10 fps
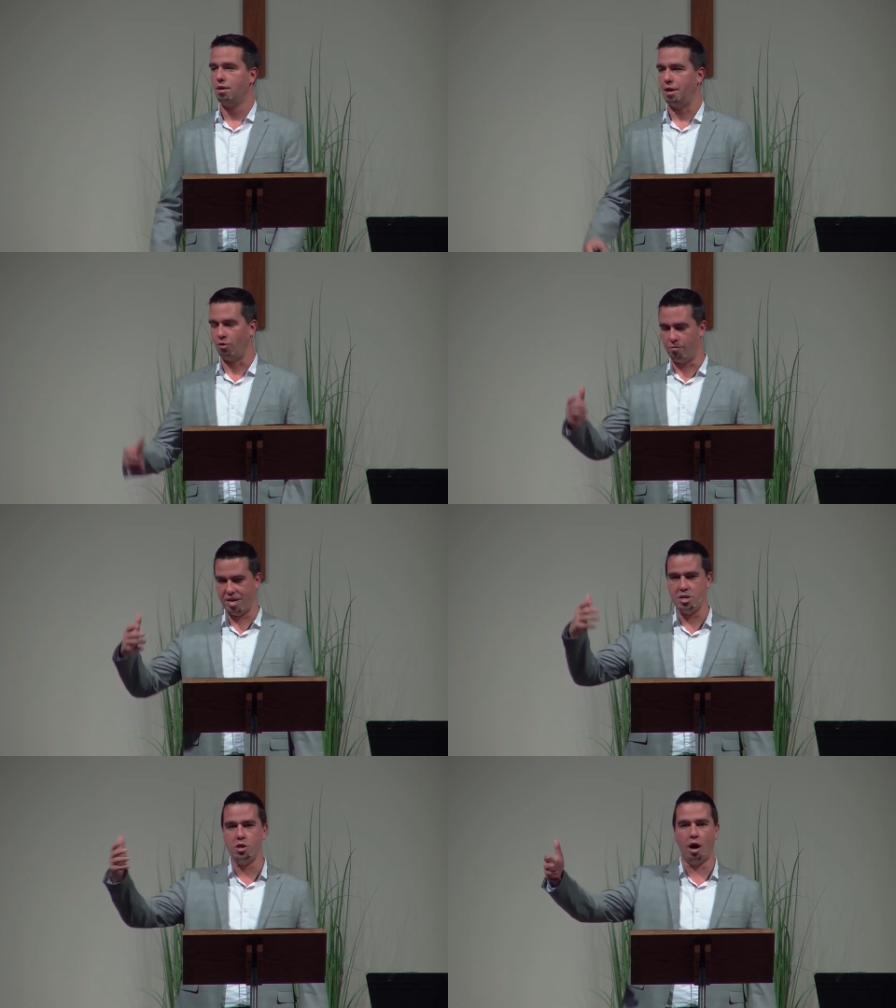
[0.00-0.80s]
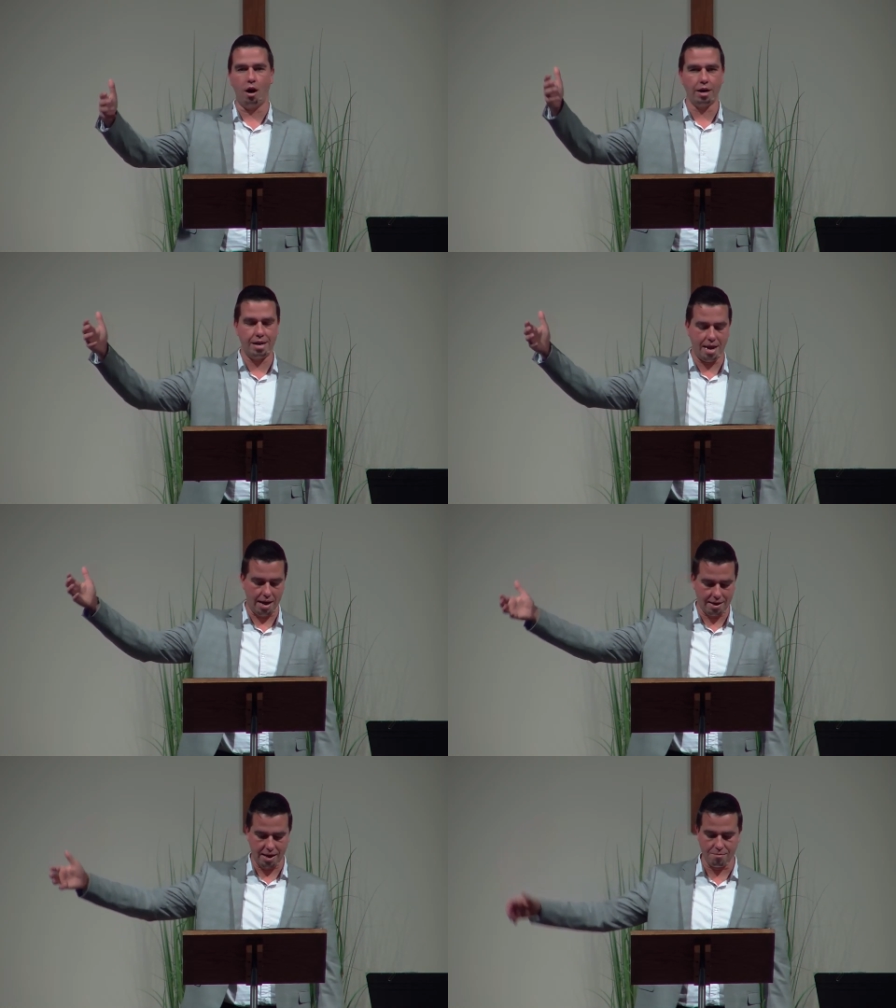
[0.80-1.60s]
They would have been young and
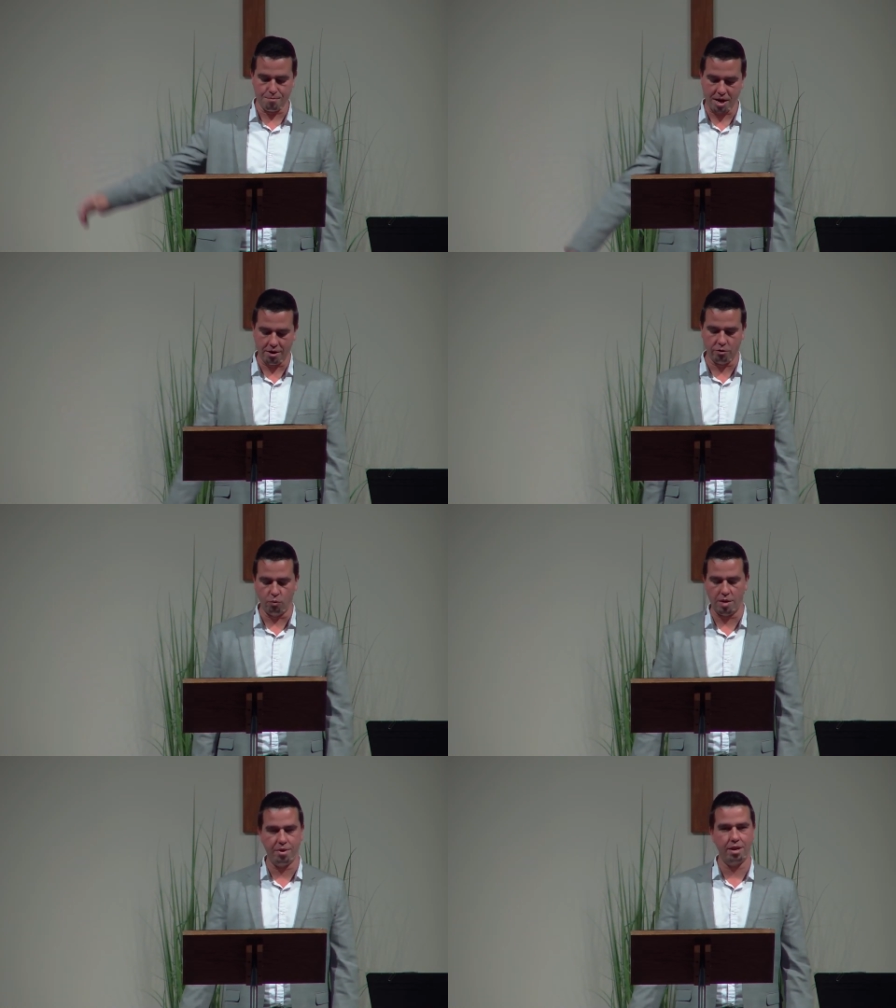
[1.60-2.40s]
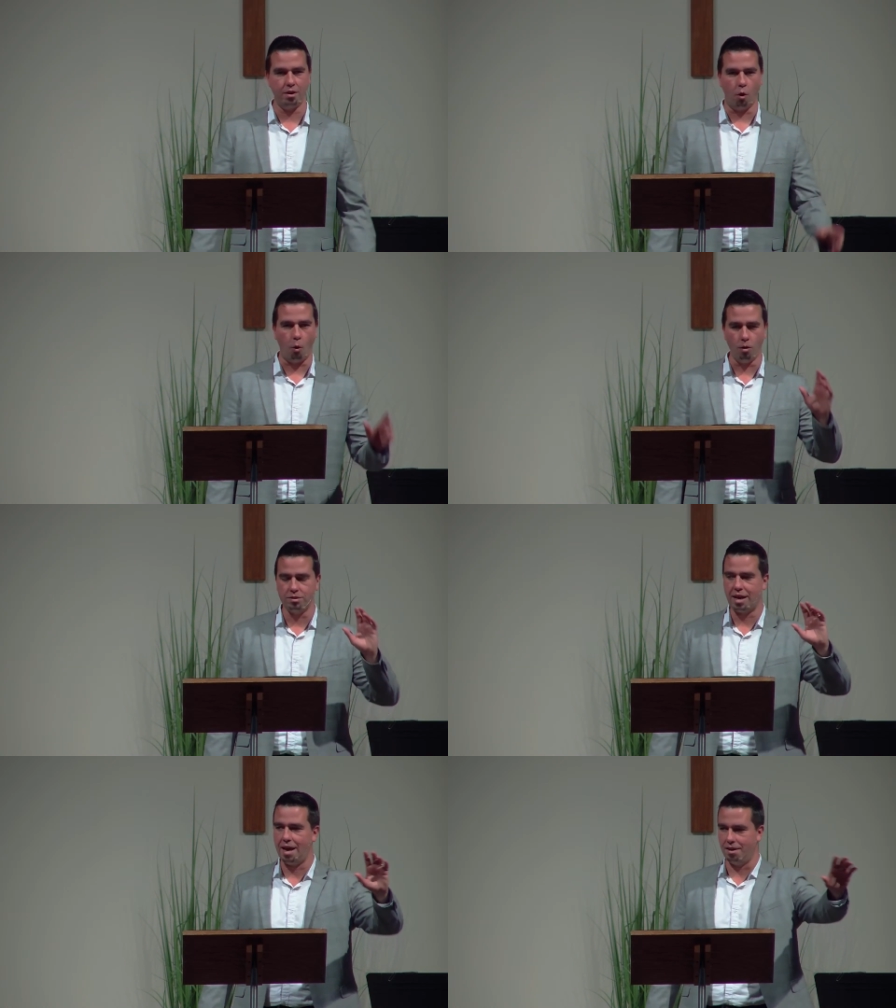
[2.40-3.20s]
not yet married women, and all
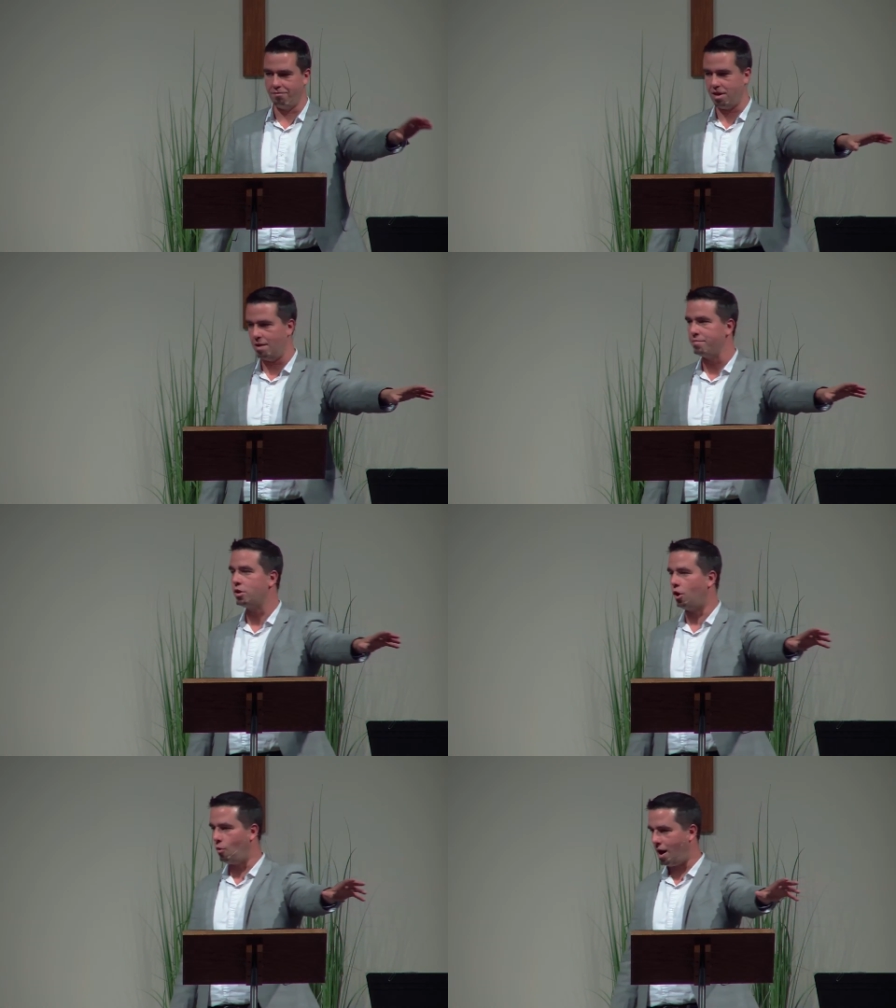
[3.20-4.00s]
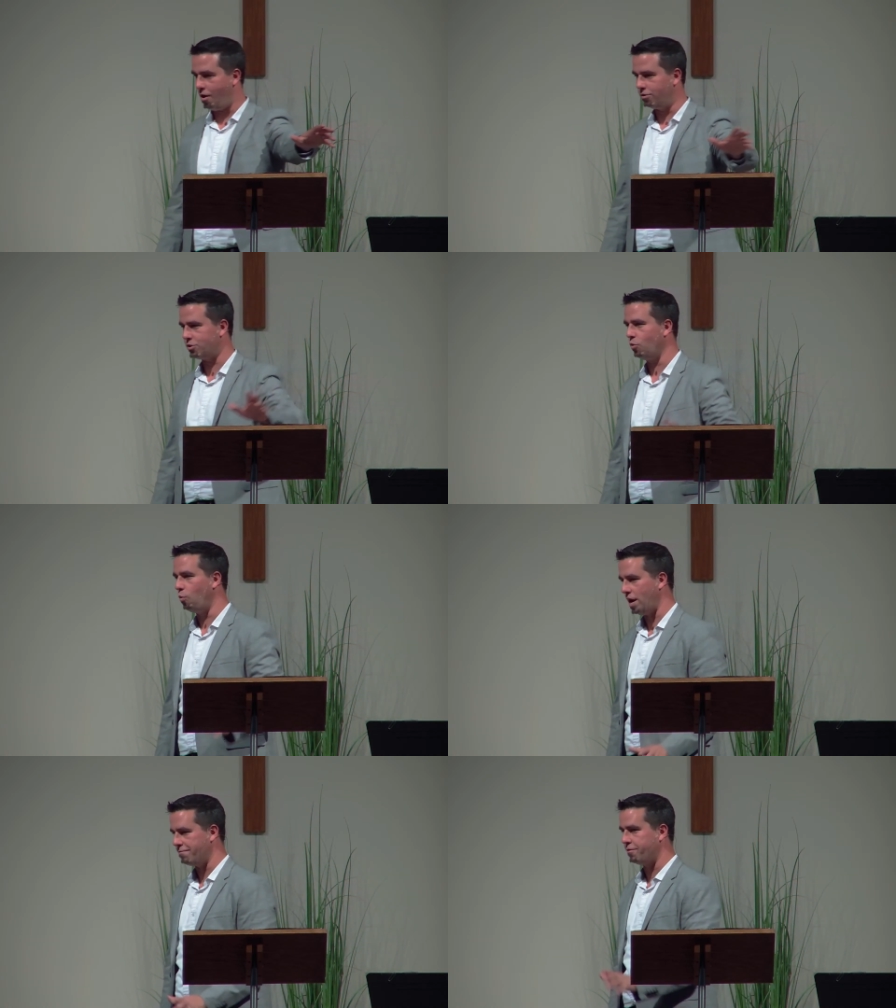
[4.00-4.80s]
ten of them go out to
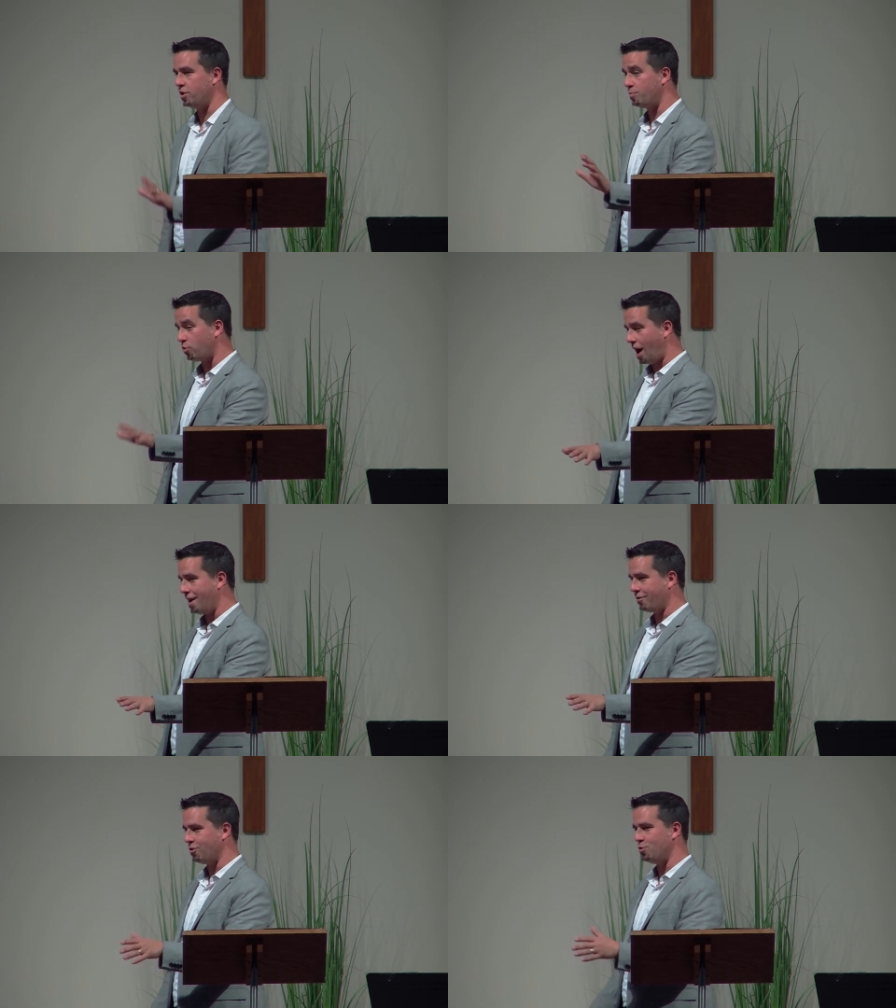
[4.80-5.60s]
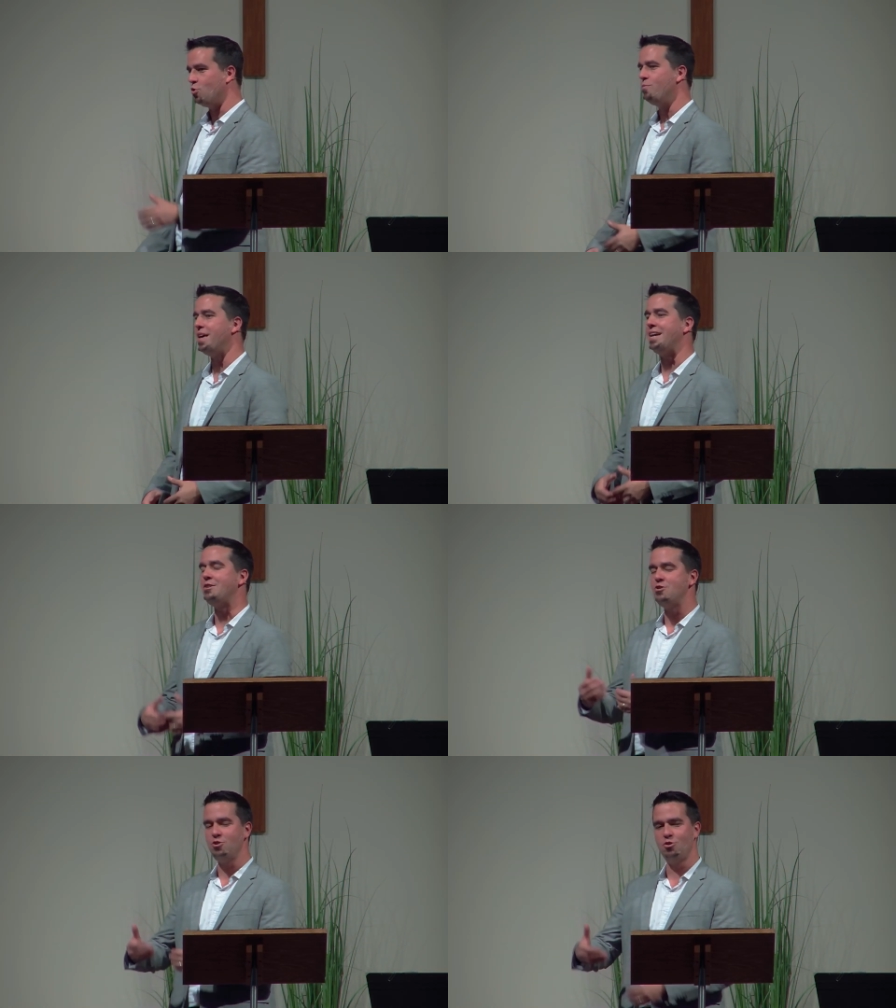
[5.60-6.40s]
wait for the bridegroom, whom they
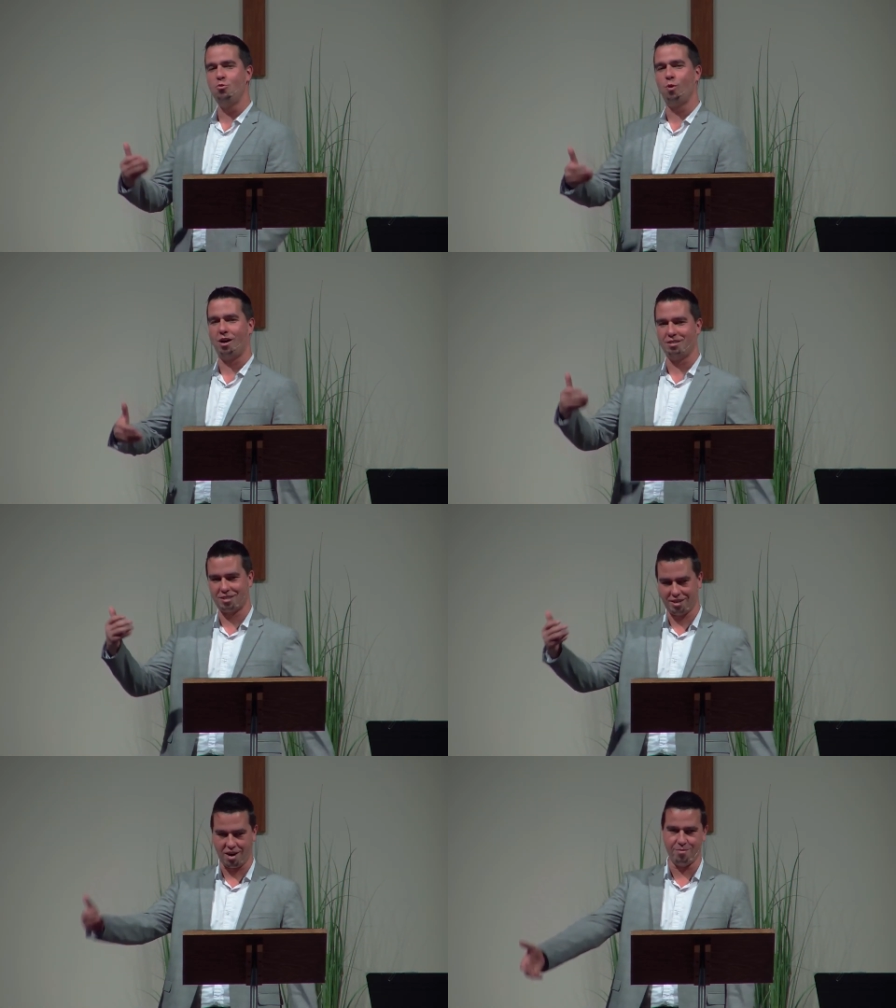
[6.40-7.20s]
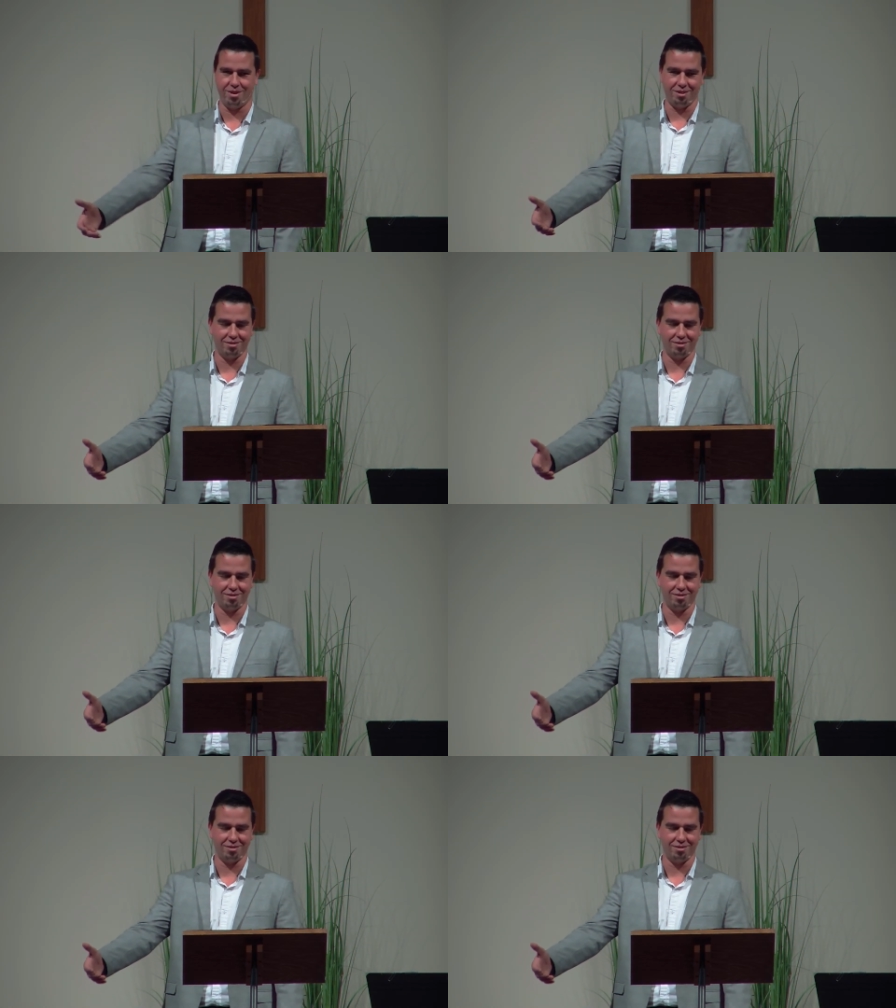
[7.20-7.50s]
knew was coming.